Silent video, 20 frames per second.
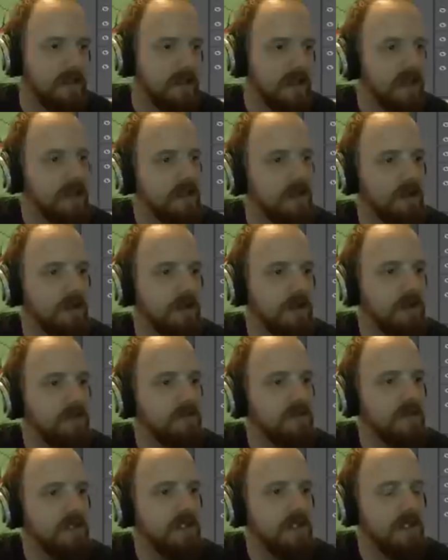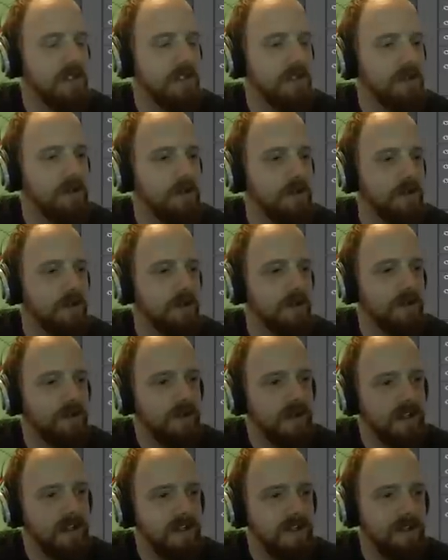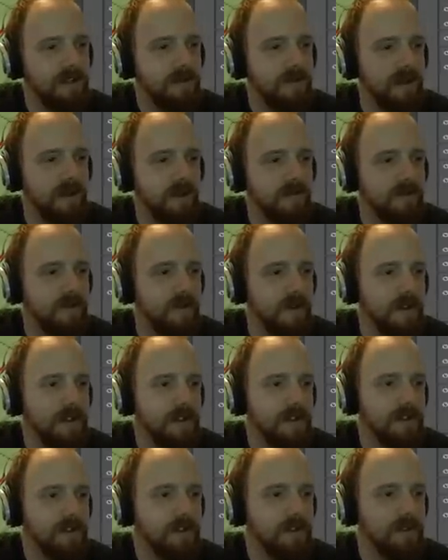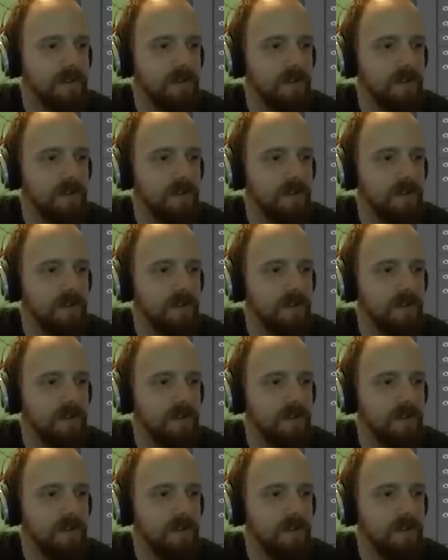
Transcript: they look at every nook and cranny to see if they can find a,